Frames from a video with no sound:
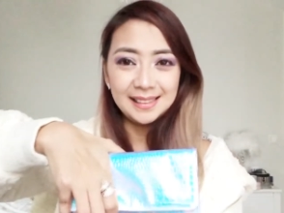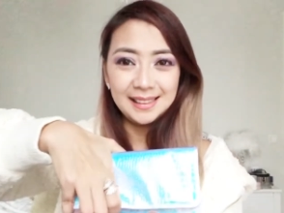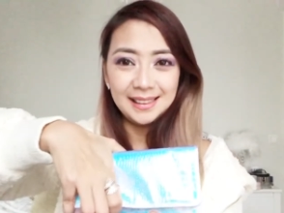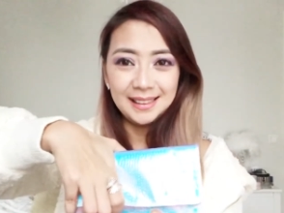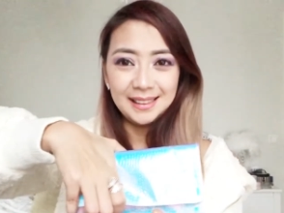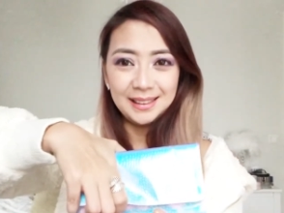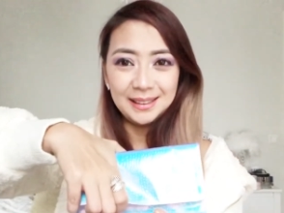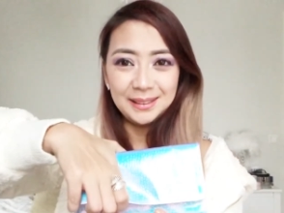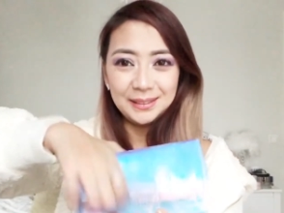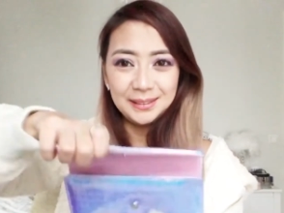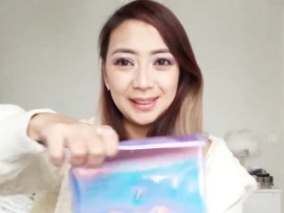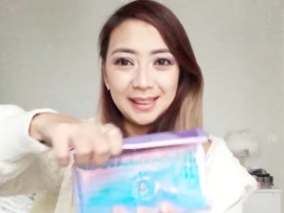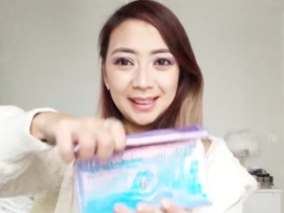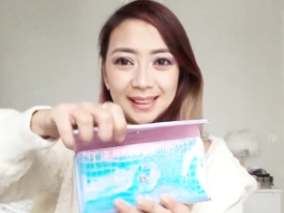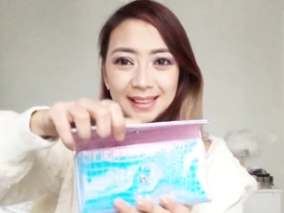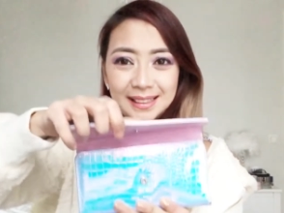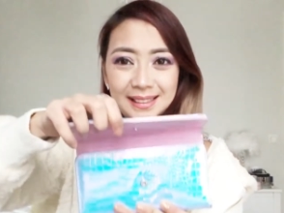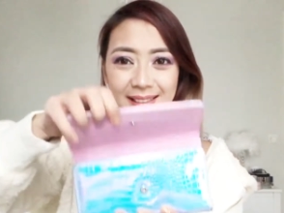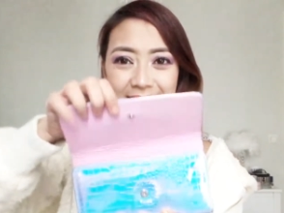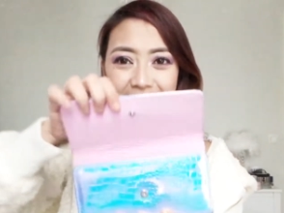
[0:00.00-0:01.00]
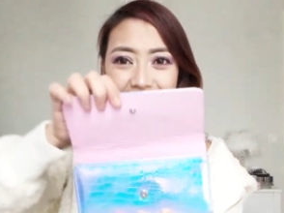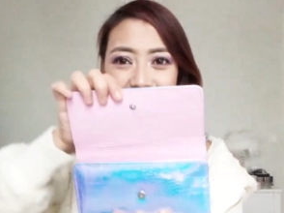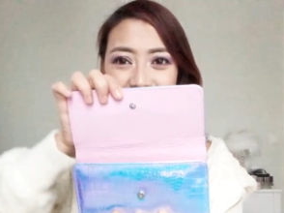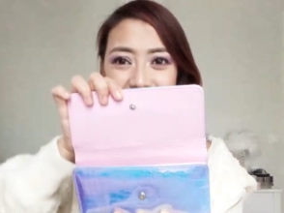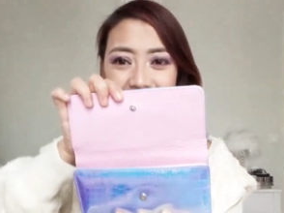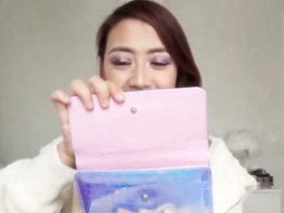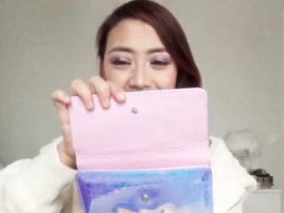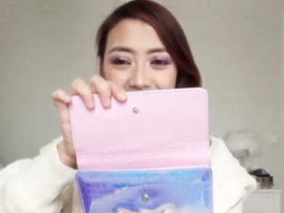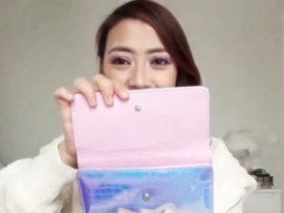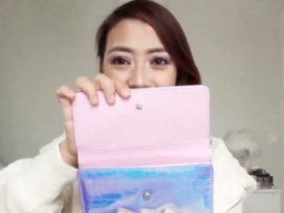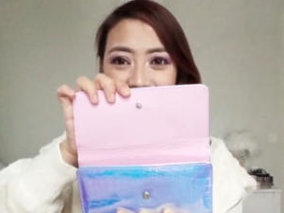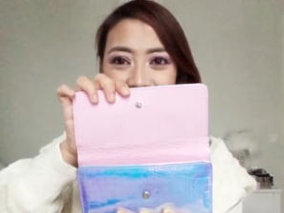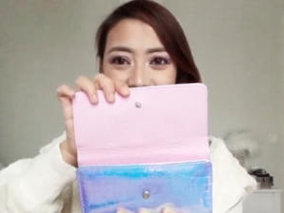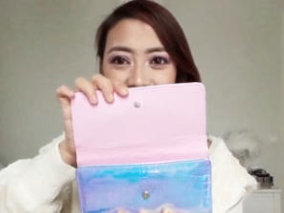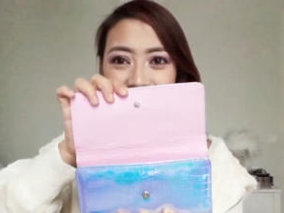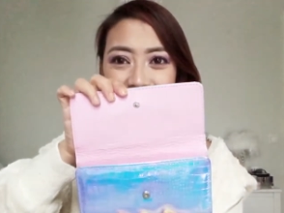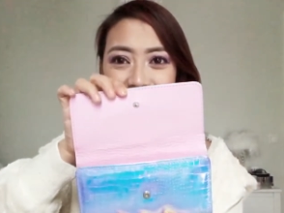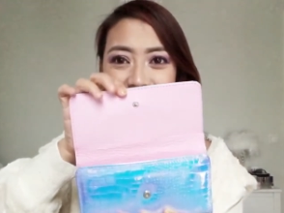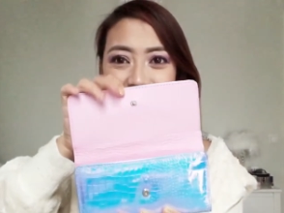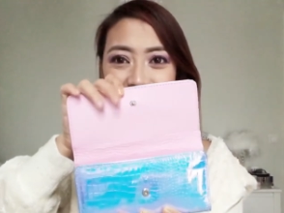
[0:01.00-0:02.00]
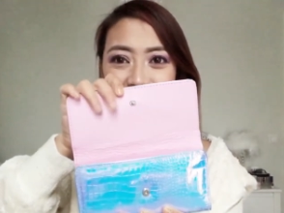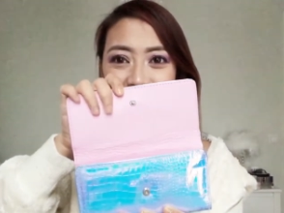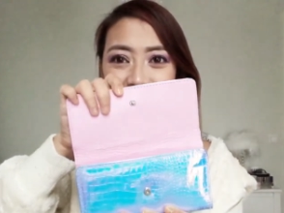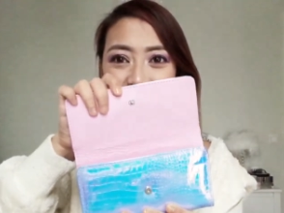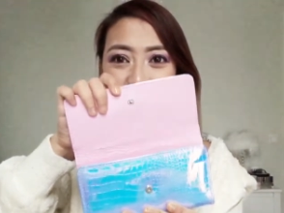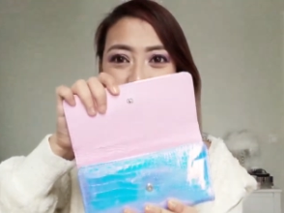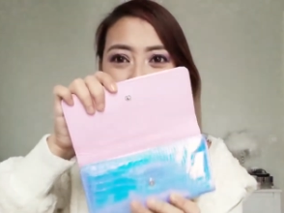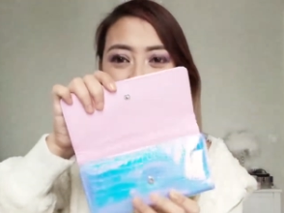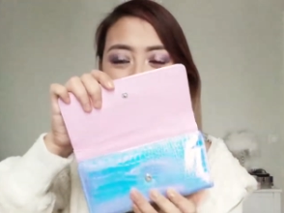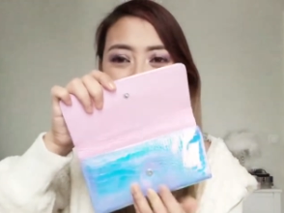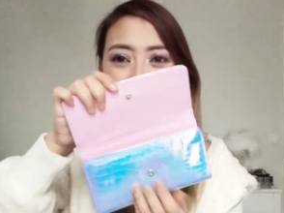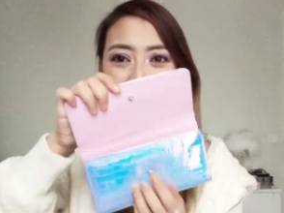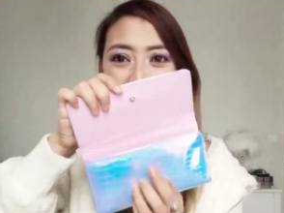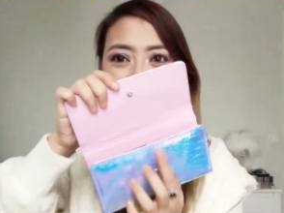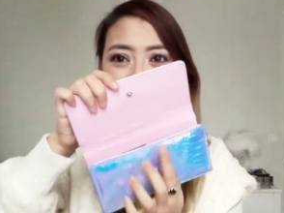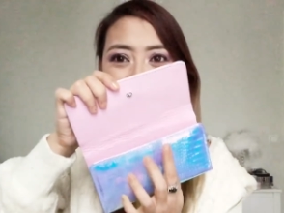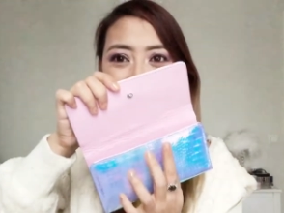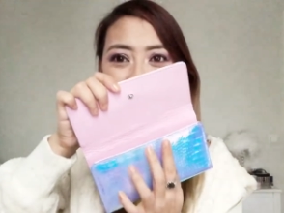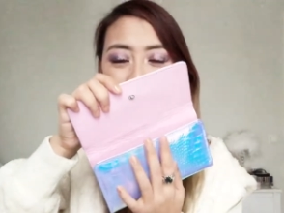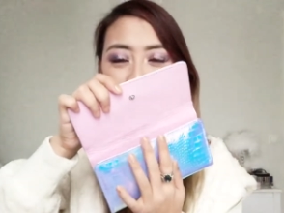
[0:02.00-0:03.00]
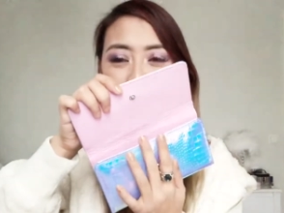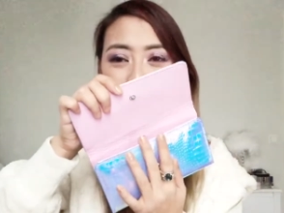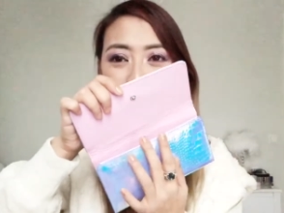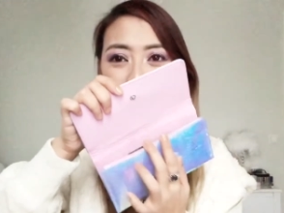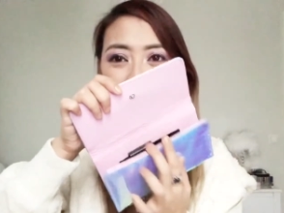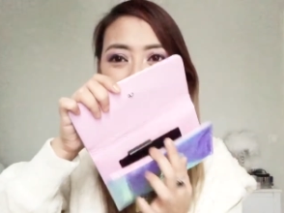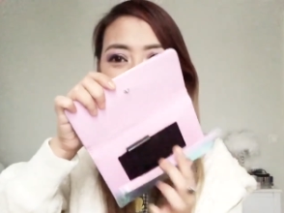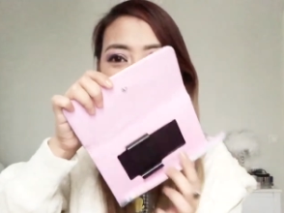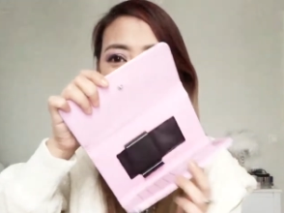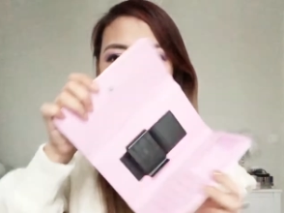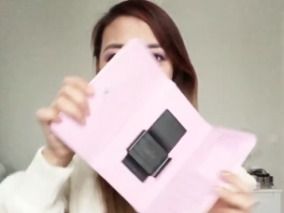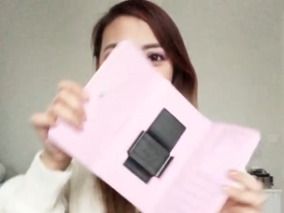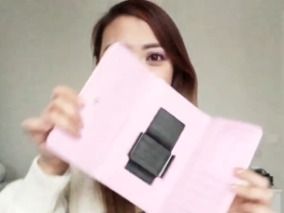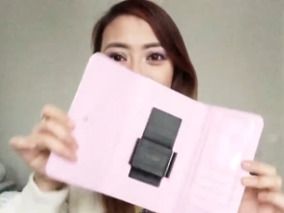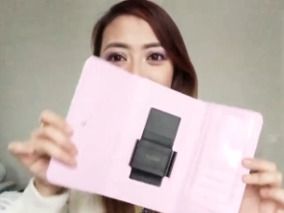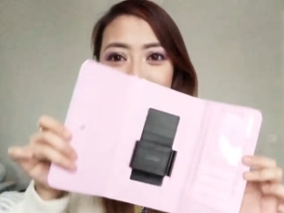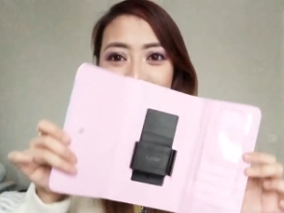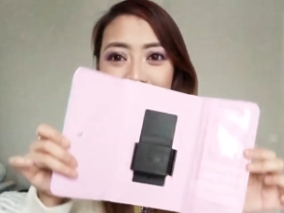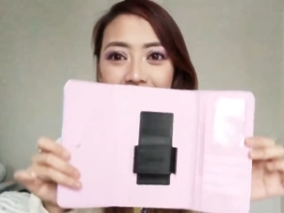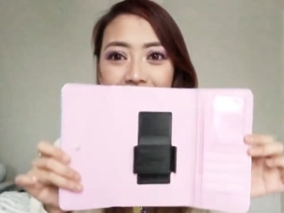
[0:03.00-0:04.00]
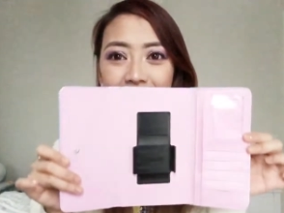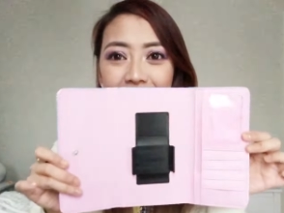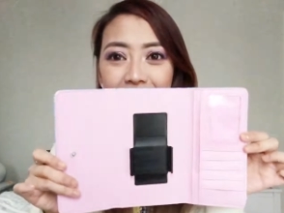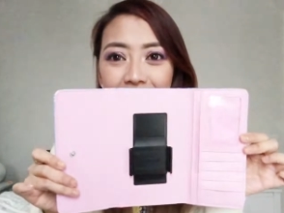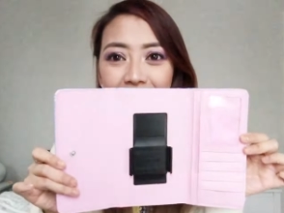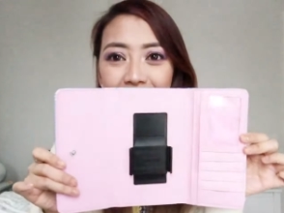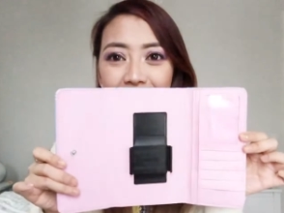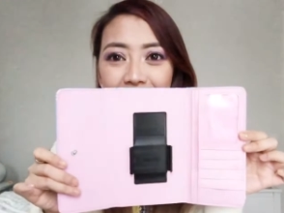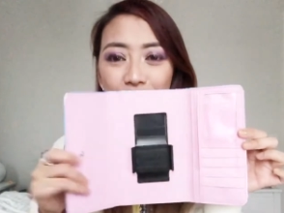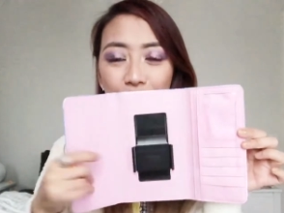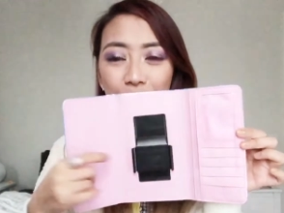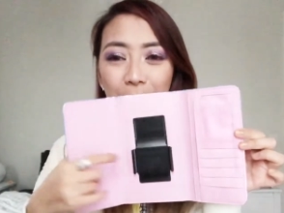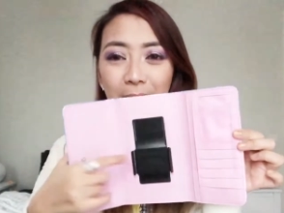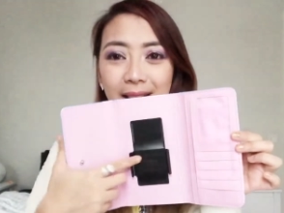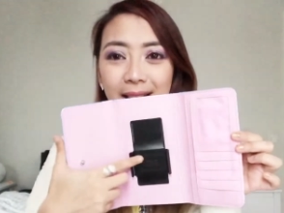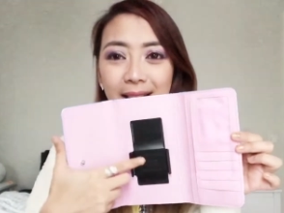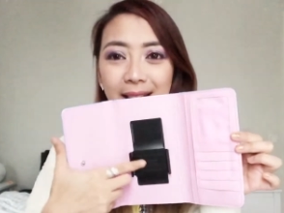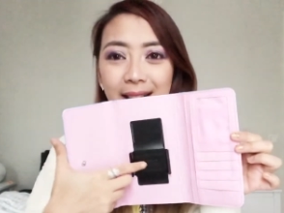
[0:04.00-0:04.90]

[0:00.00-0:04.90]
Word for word: Looky, looky so pink, but tada, what